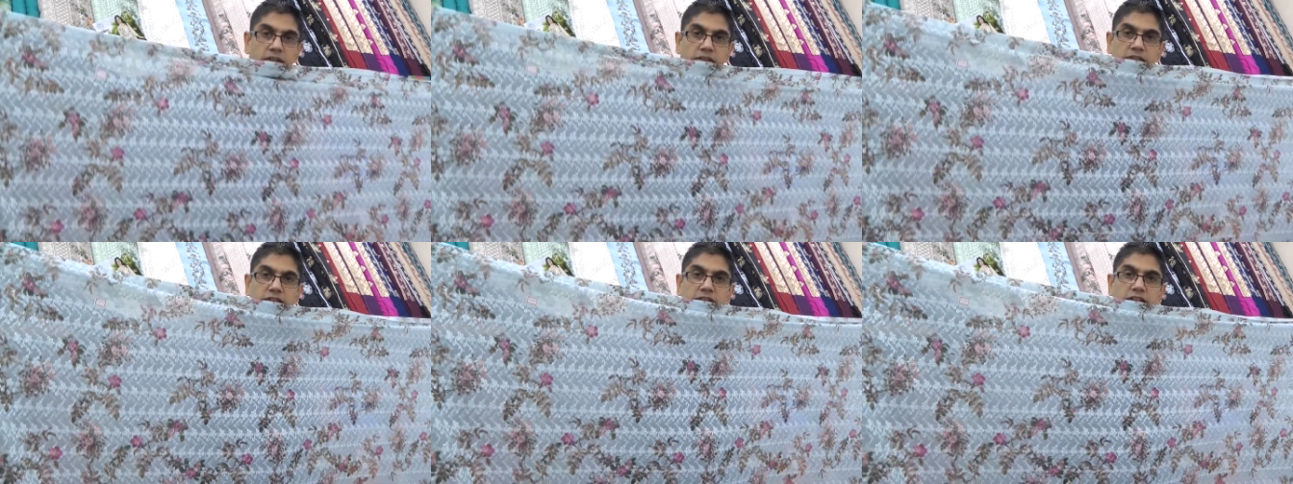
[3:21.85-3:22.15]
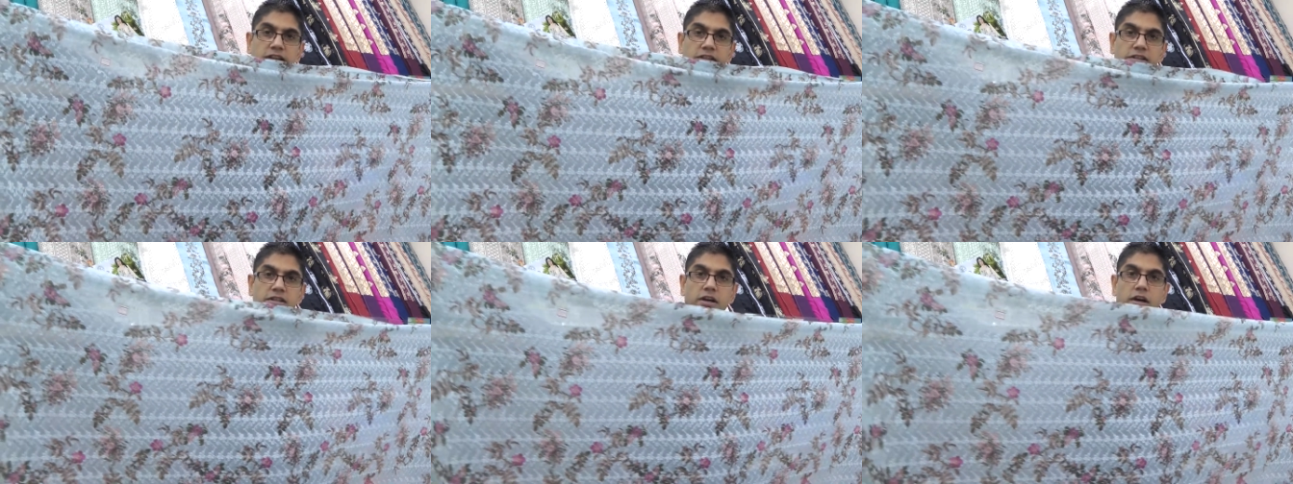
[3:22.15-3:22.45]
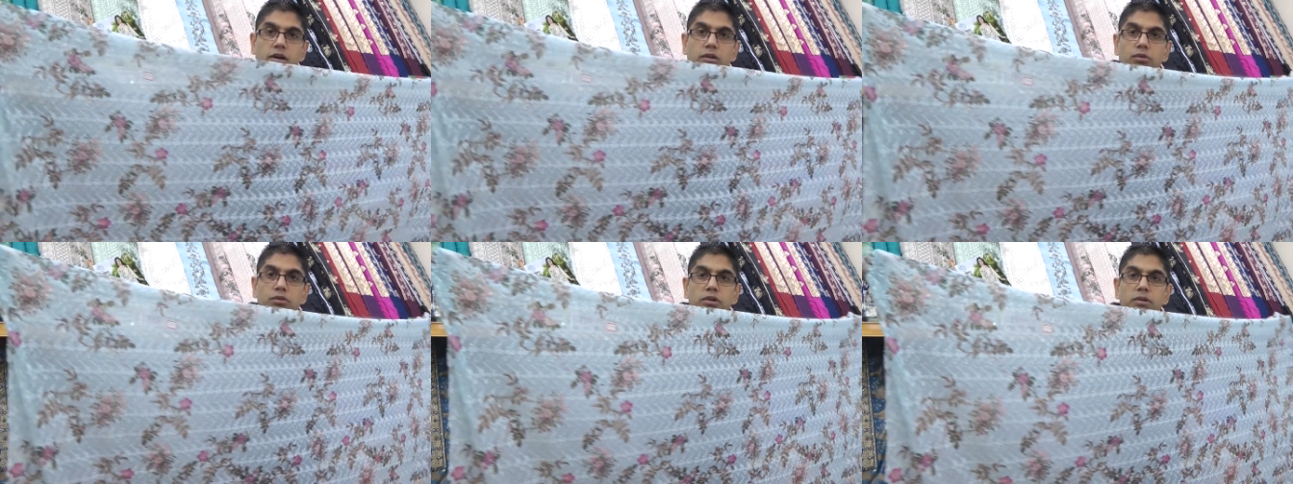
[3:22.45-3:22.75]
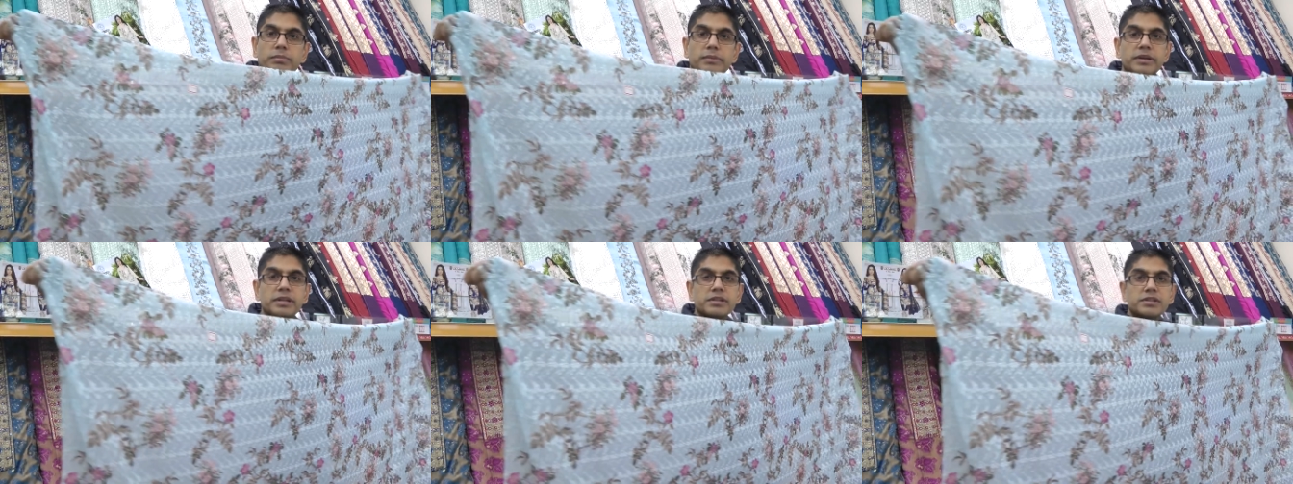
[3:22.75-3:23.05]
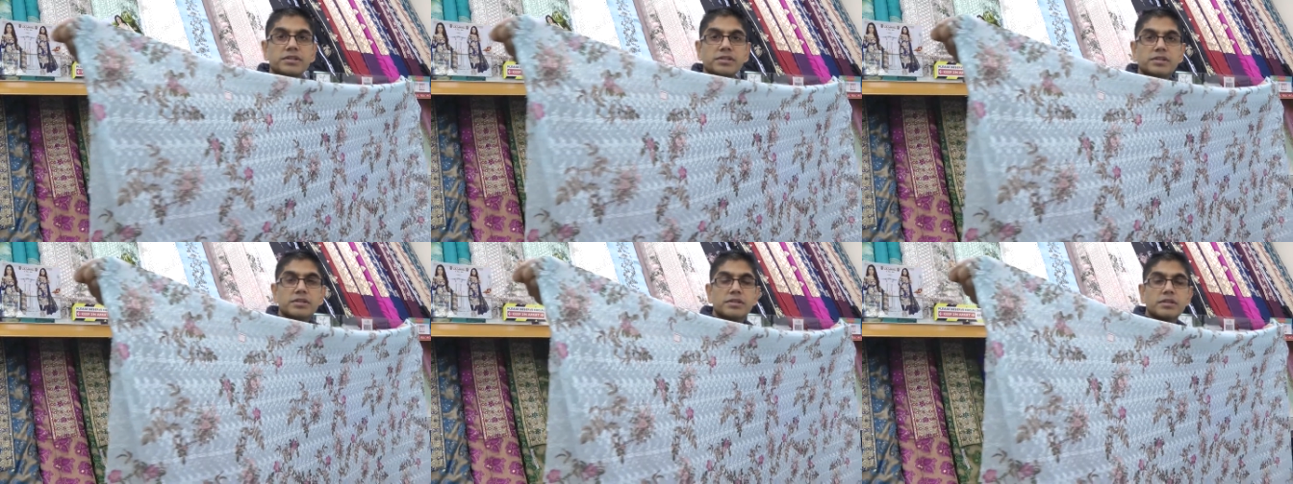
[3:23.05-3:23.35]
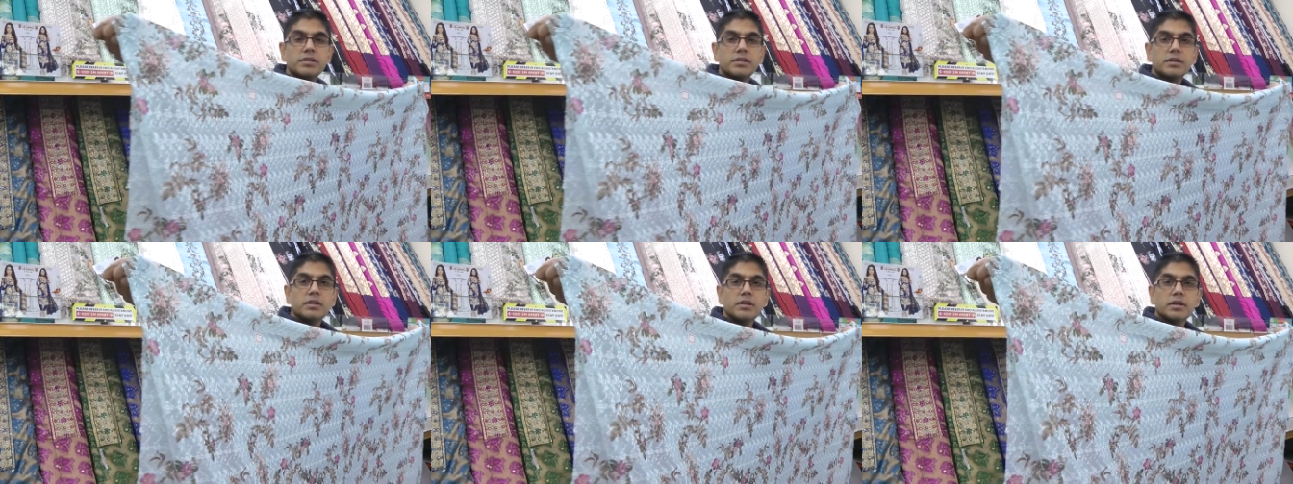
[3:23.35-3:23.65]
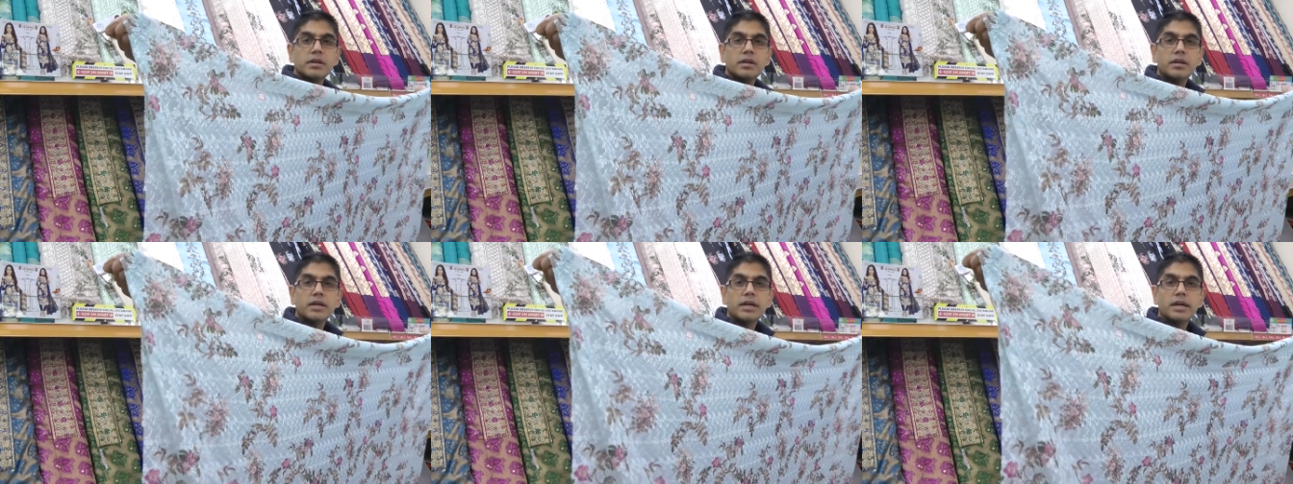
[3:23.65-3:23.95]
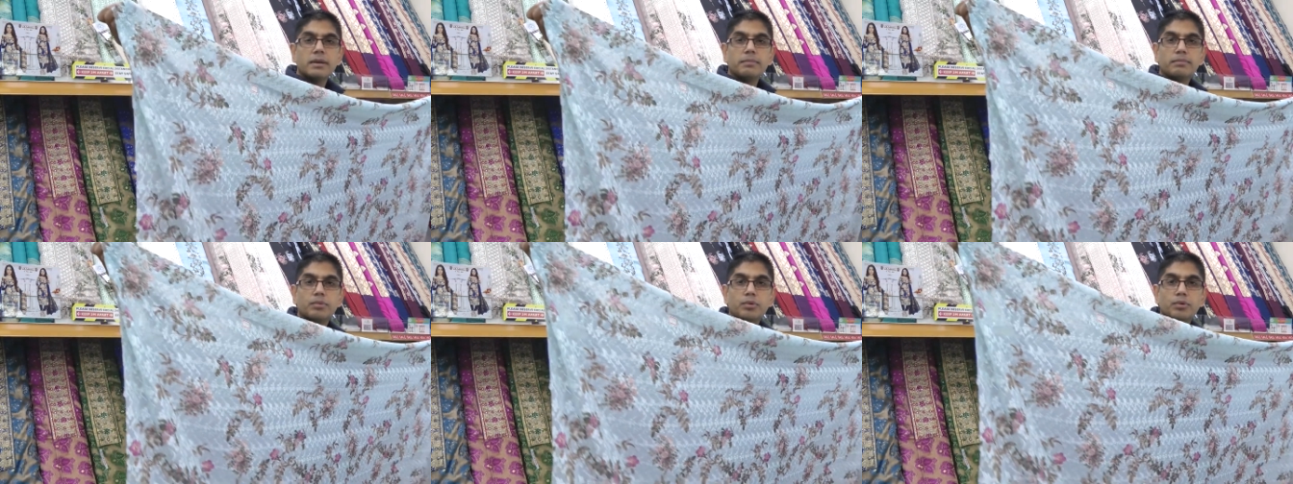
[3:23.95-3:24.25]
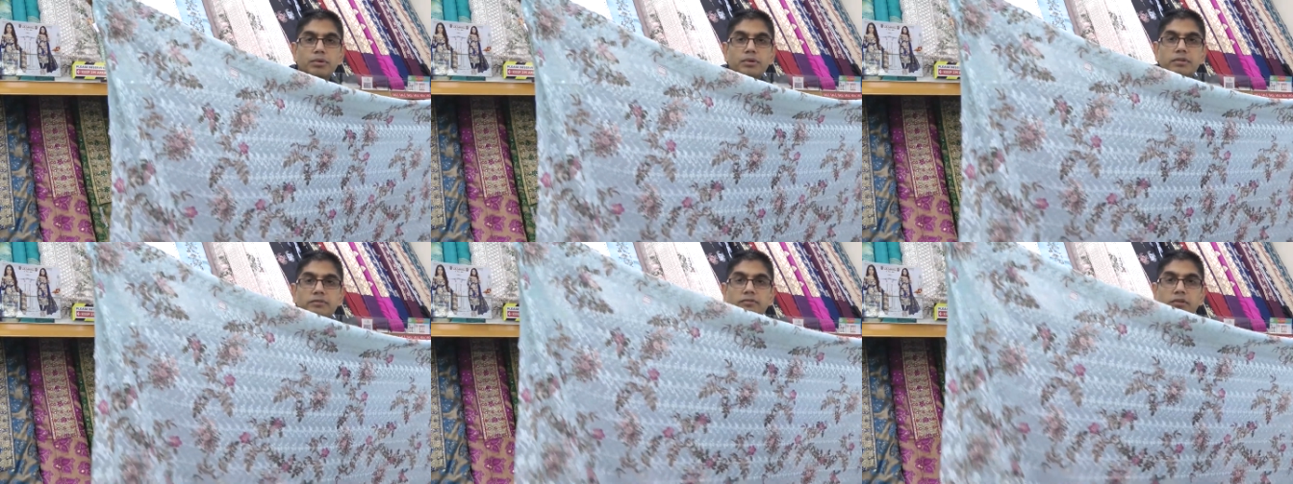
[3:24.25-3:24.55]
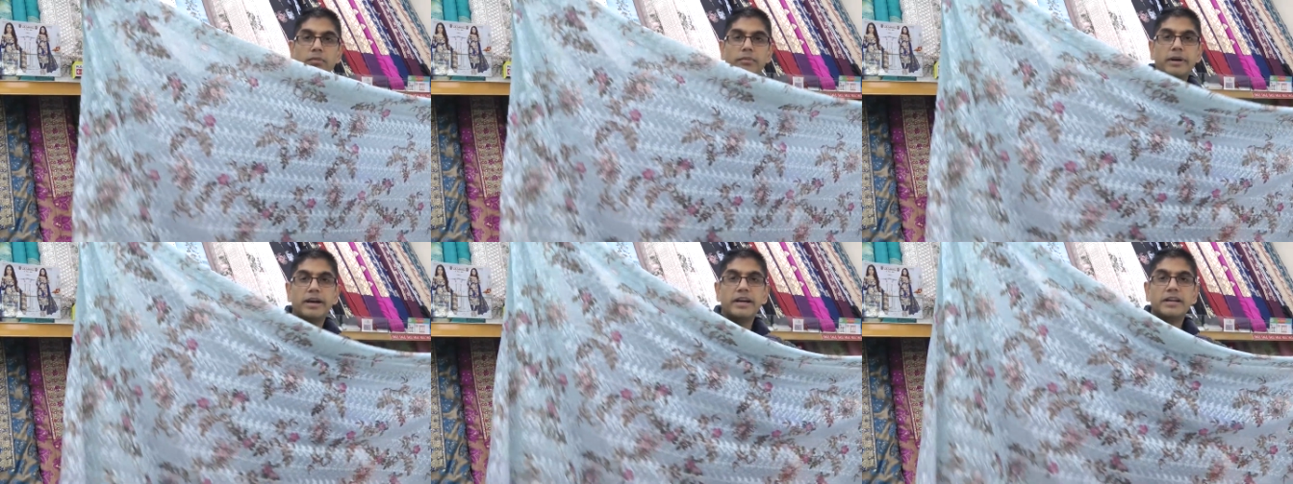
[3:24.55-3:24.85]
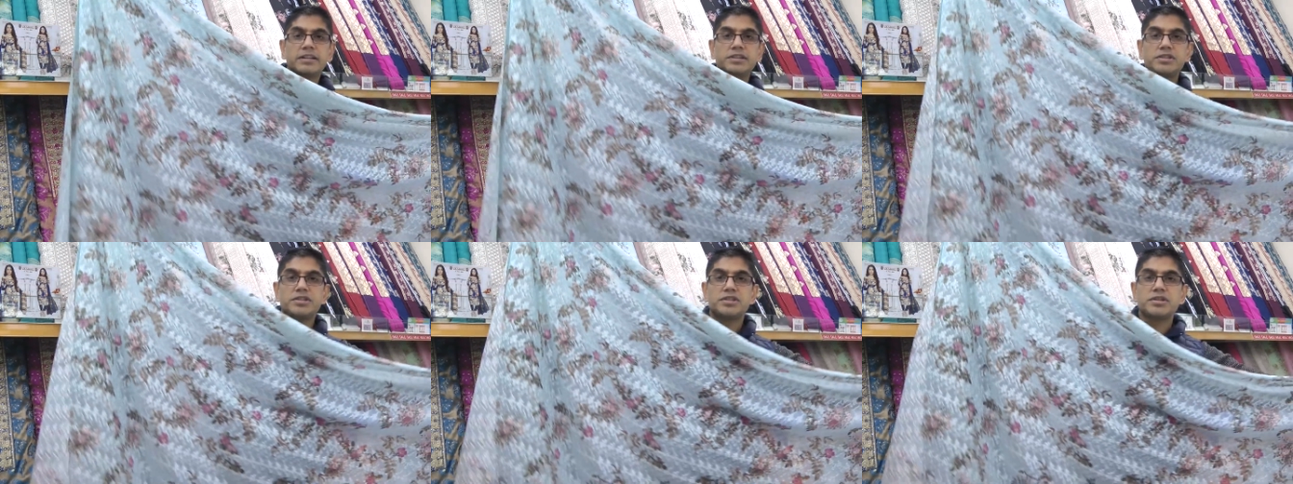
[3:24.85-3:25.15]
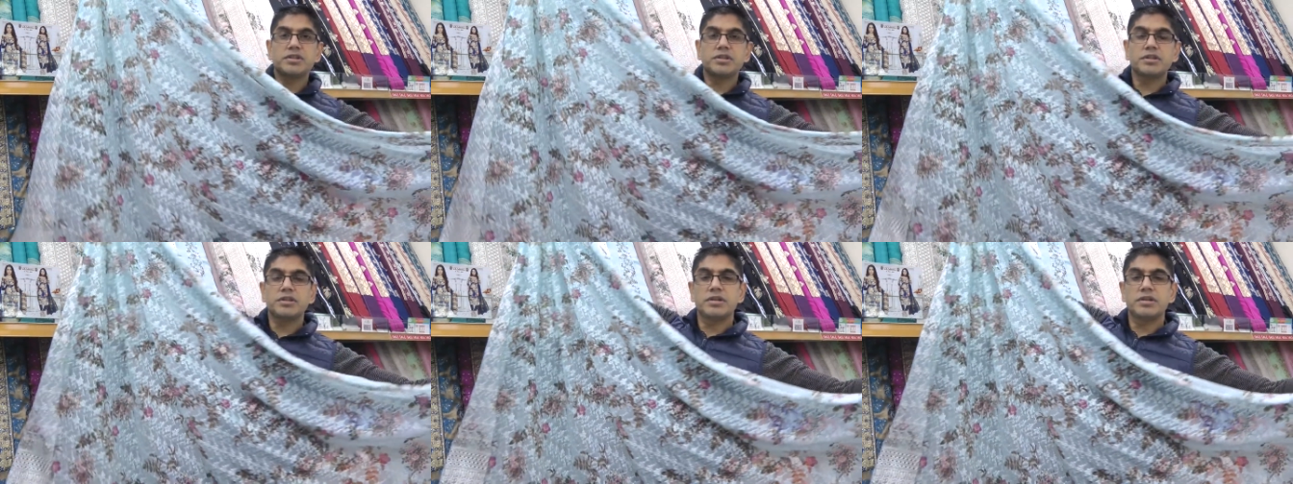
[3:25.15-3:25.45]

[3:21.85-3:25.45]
So that's the whole kameez, embroidered from edge